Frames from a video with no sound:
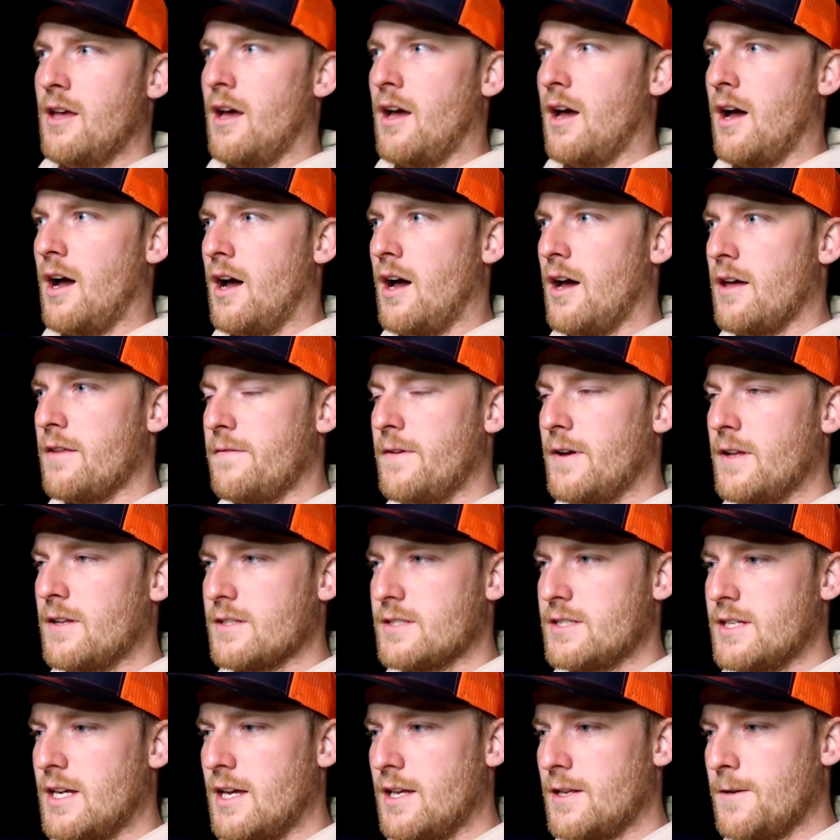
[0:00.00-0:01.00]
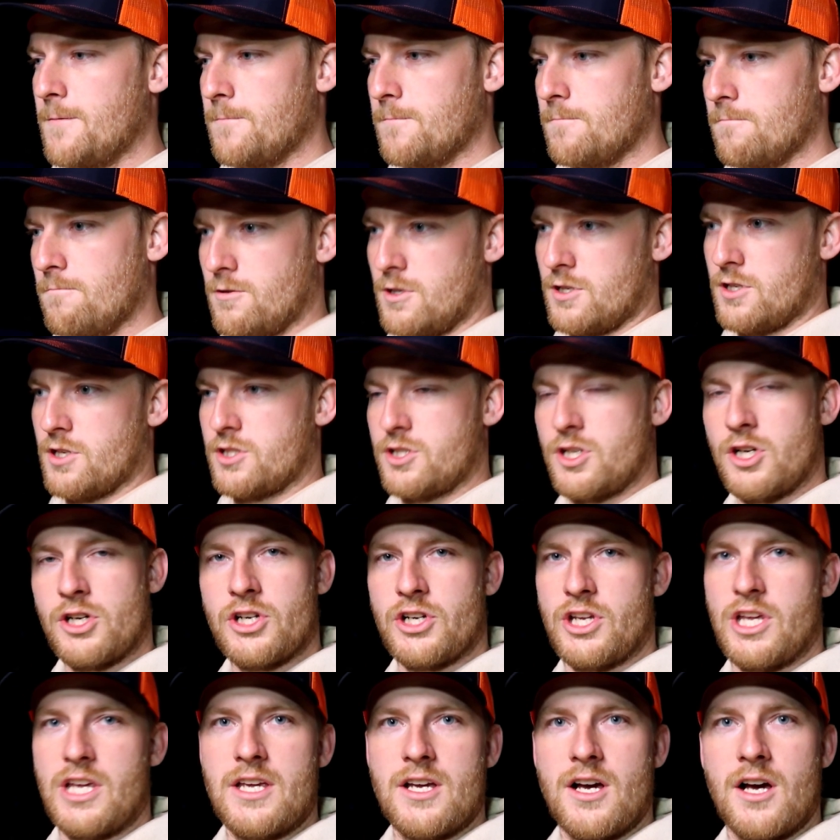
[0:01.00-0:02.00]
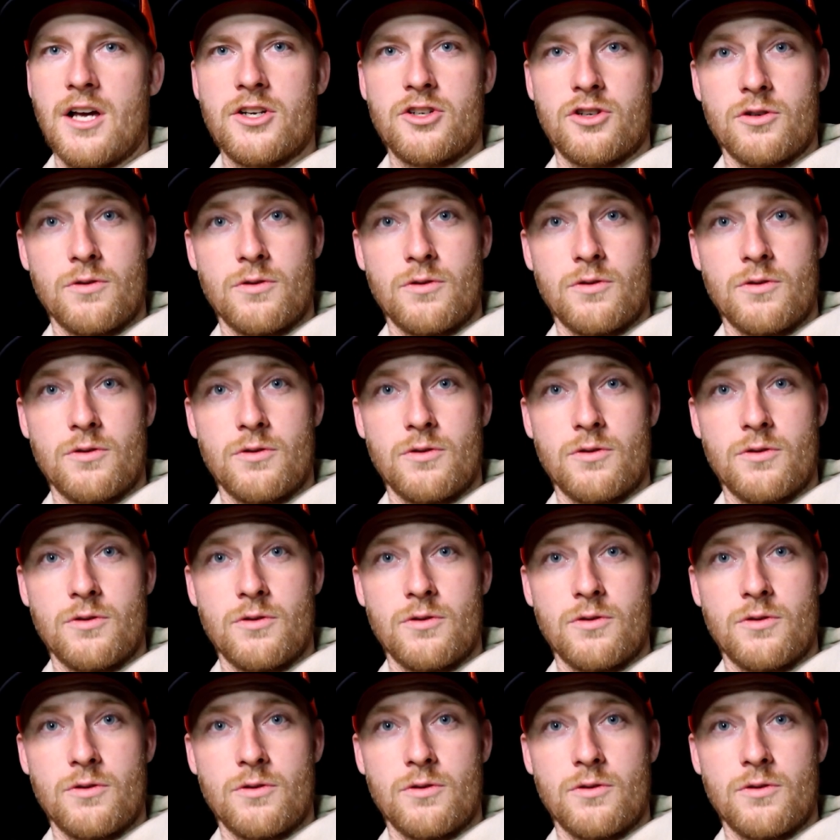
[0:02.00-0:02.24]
the fella said, you just turn your key on,